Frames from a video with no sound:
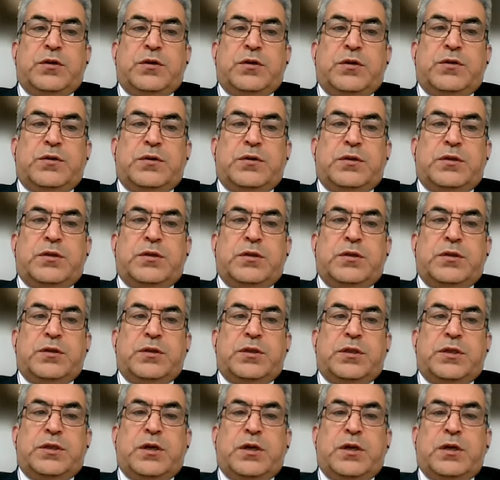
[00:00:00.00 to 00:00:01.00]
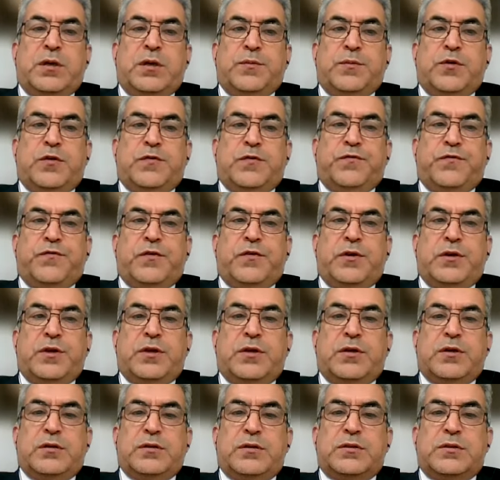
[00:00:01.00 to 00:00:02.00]
good type of
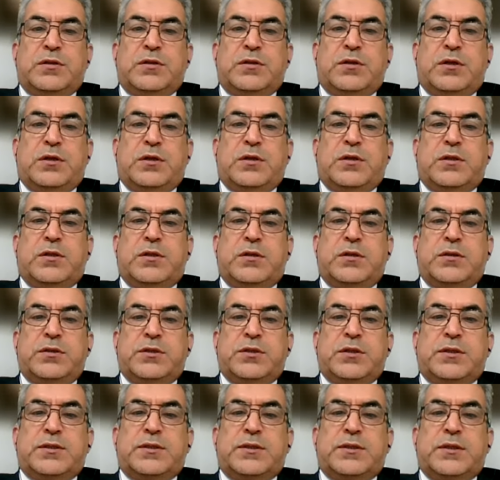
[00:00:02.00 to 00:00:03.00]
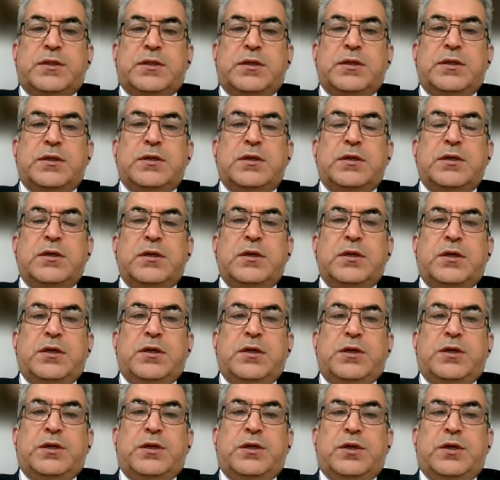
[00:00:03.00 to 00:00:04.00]
follicles, not just the
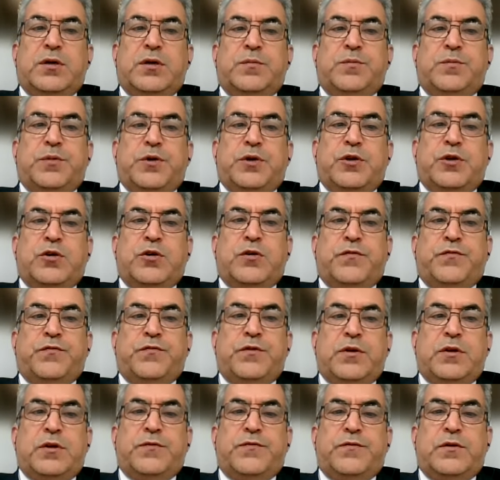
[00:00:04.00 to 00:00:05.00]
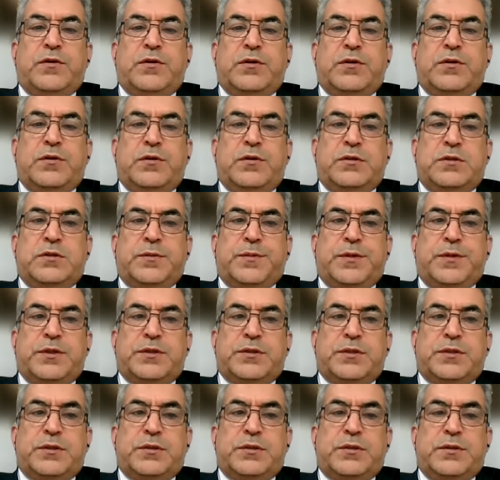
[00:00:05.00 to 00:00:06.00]
number of hair follicles
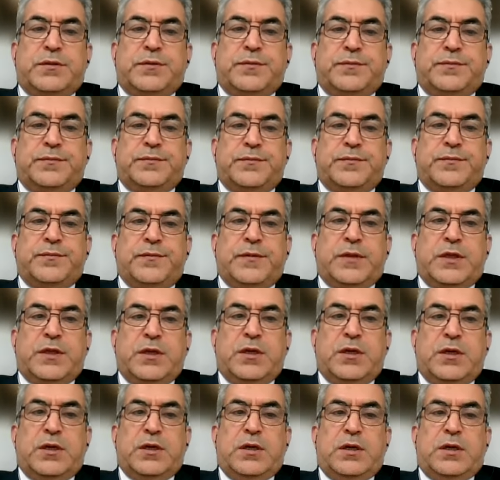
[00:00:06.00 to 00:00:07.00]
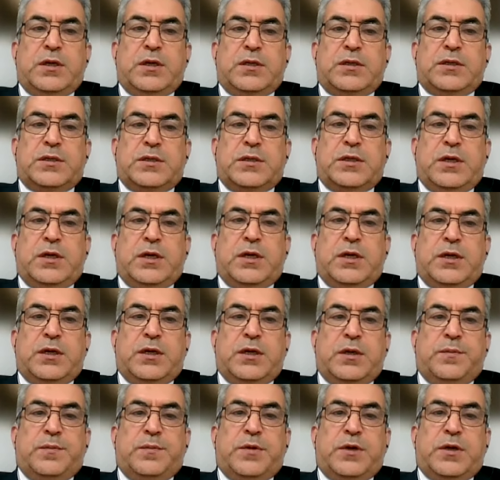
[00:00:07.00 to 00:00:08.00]
present. Slide
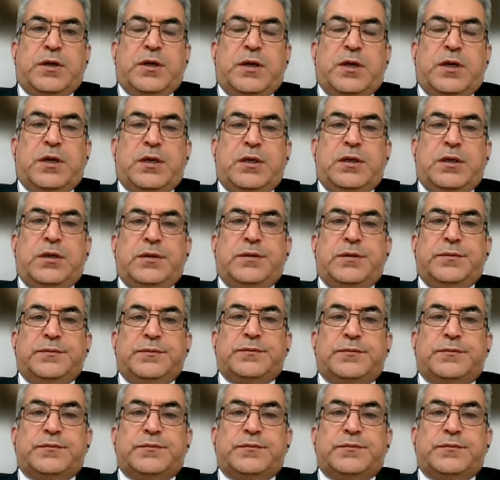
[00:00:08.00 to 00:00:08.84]
number 9.